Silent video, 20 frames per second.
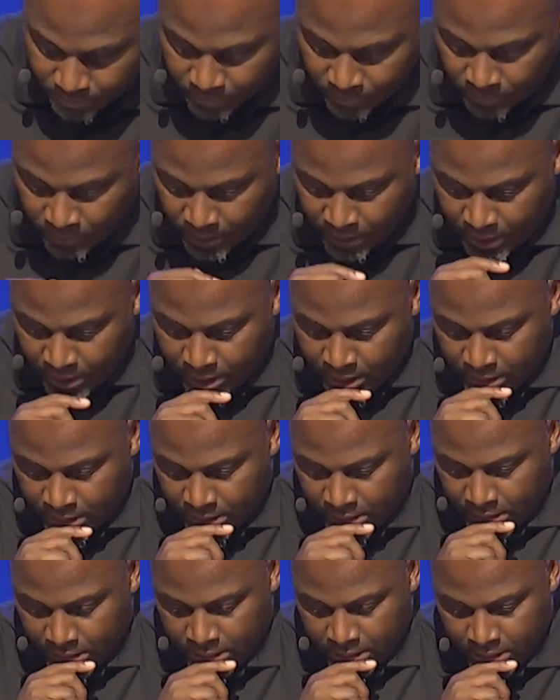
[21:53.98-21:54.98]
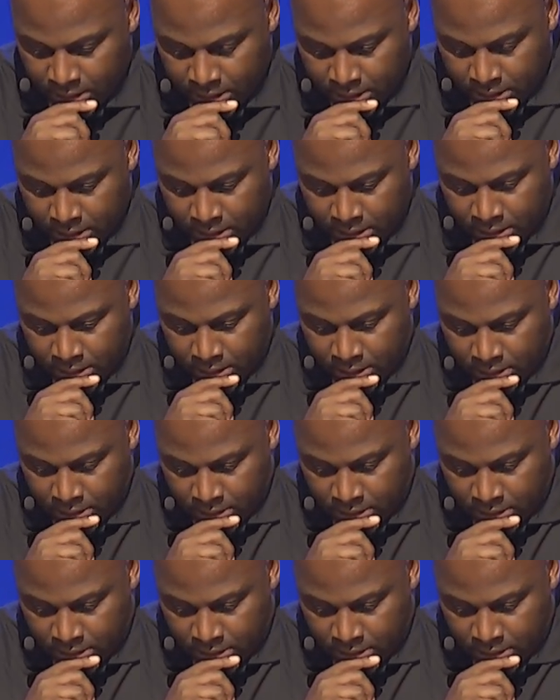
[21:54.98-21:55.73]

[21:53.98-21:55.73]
Nothing is said.